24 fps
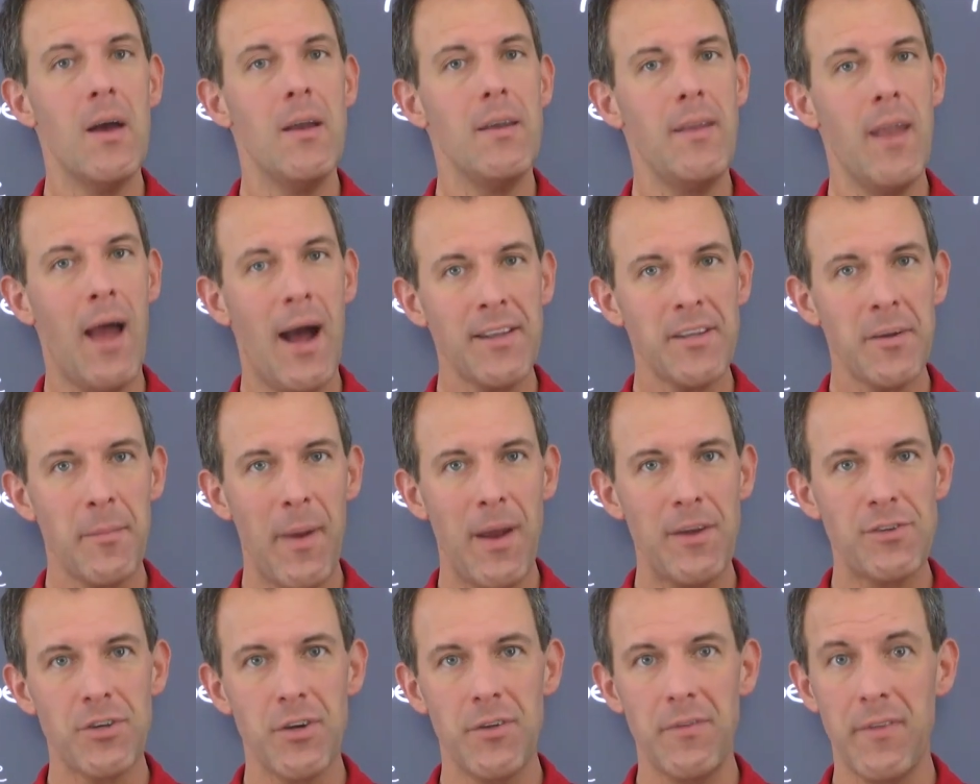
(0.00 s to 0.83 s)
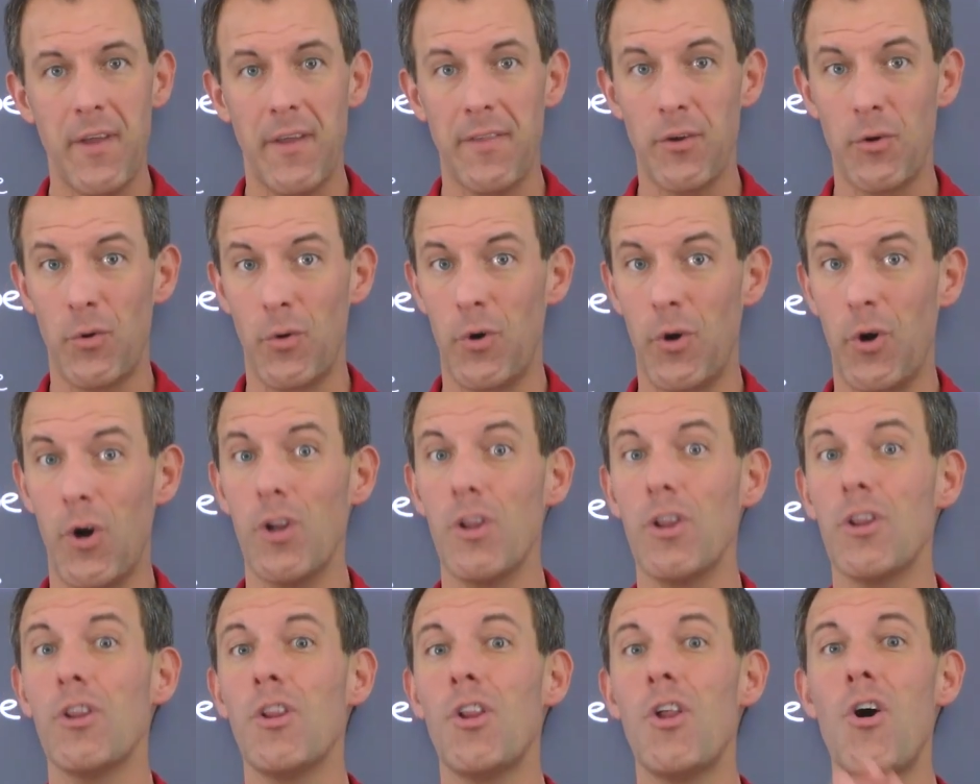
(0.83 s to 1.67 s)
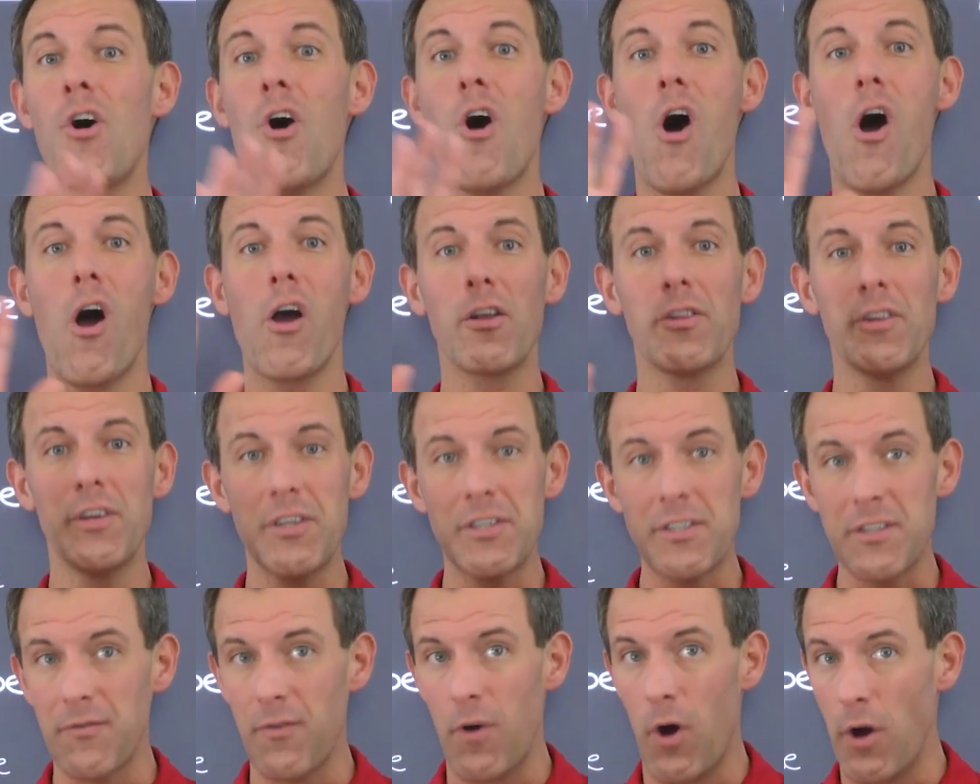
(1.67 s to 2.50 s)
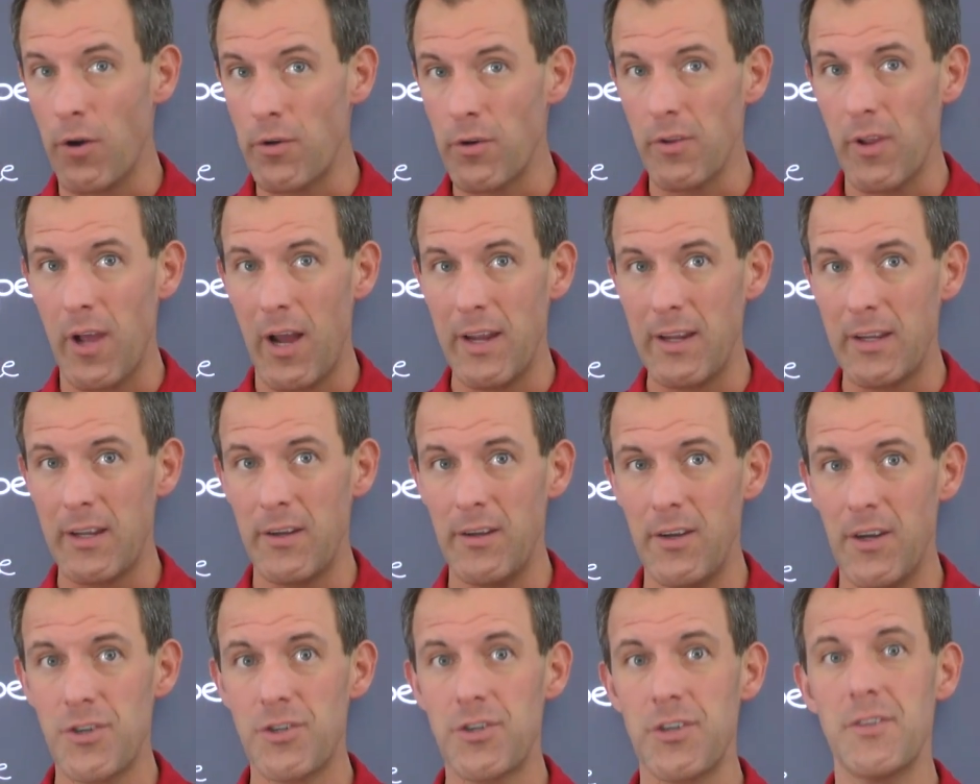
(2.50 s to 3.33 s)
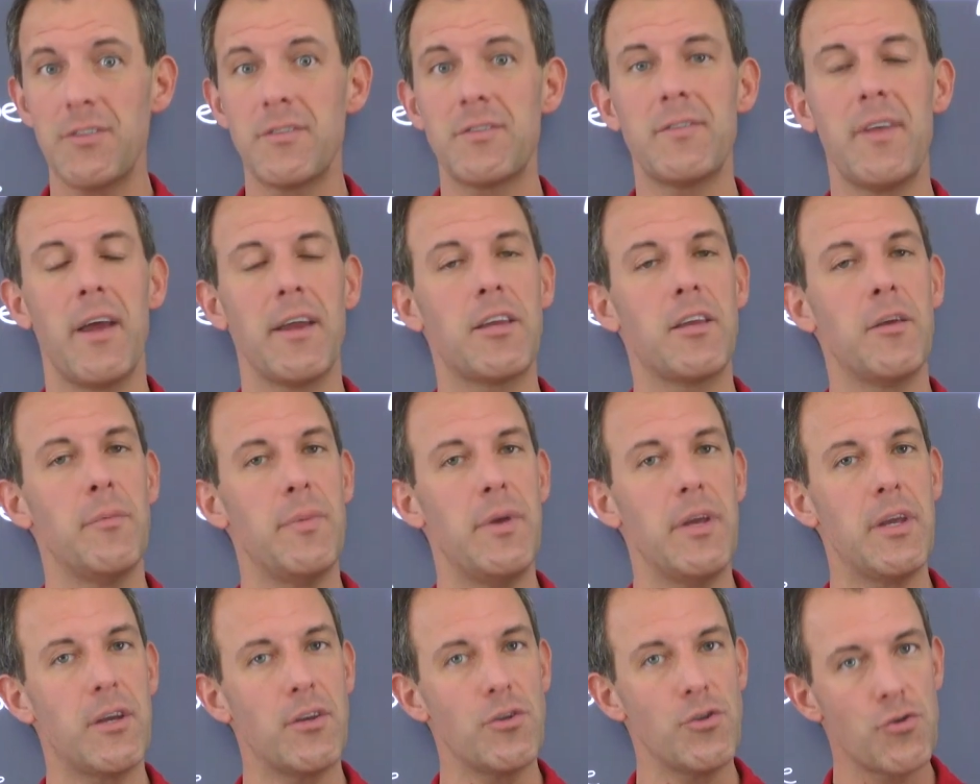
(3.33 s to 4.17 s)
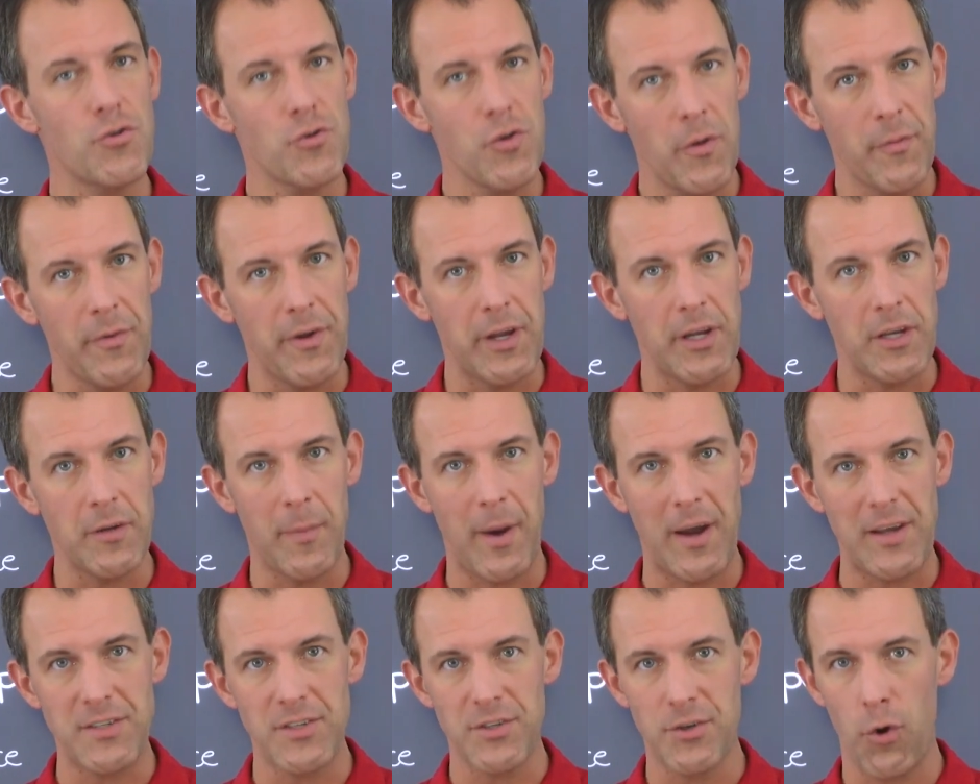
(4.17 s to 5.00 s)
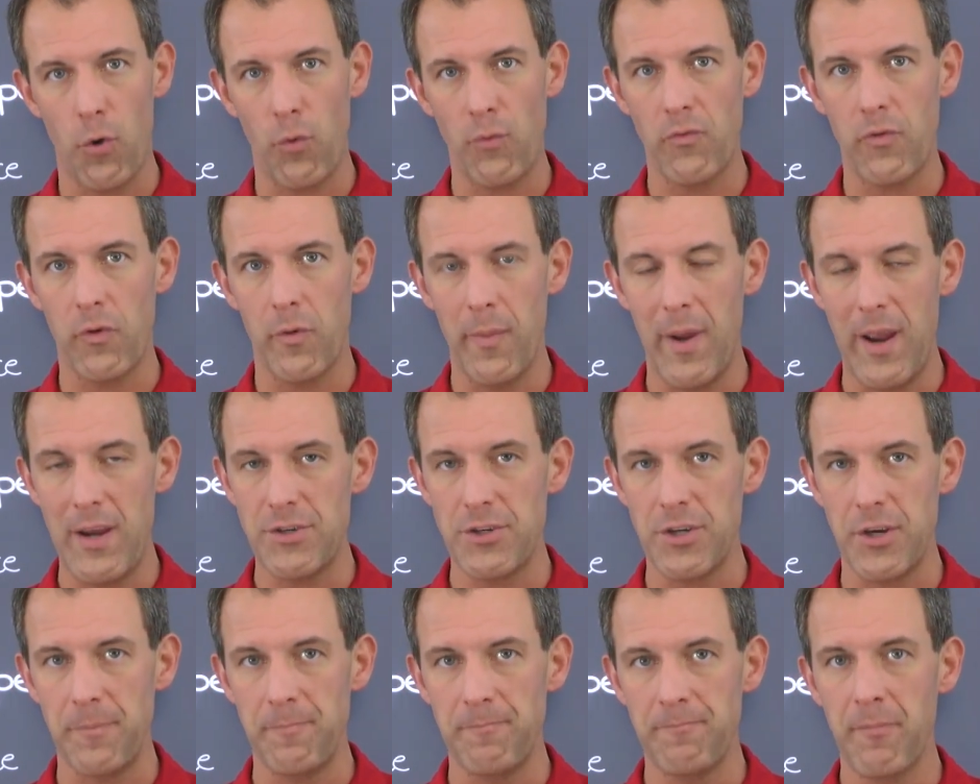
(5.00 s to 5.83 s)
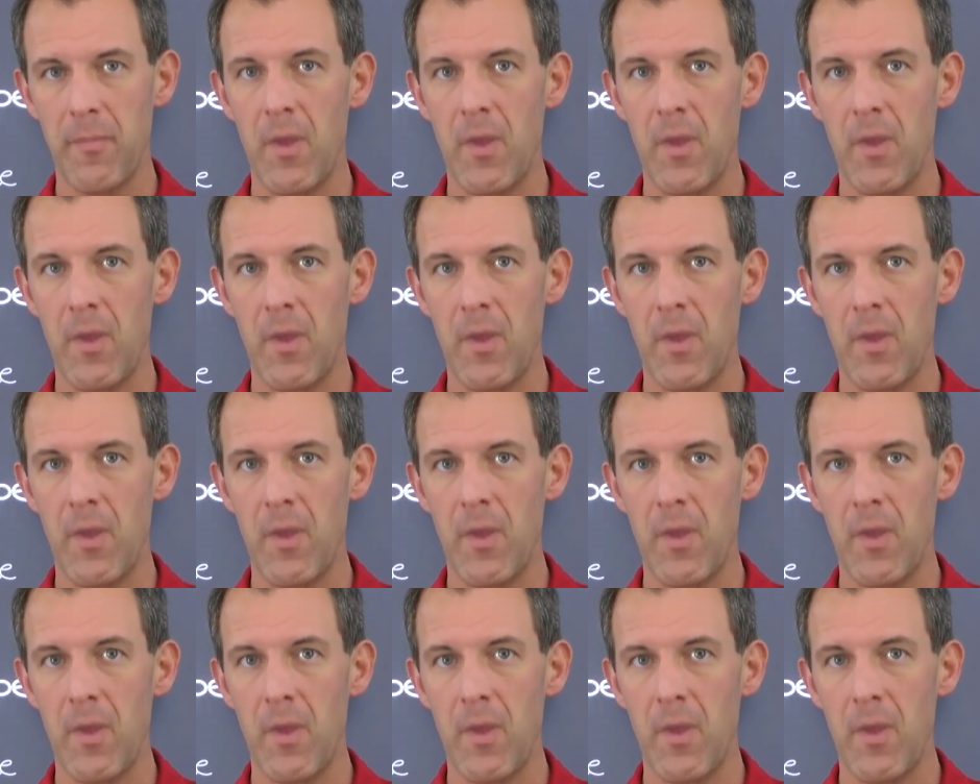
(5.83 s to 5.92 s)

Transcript: Not to mention that there were a long list of underlying conditions that could be contributing to my stone formation.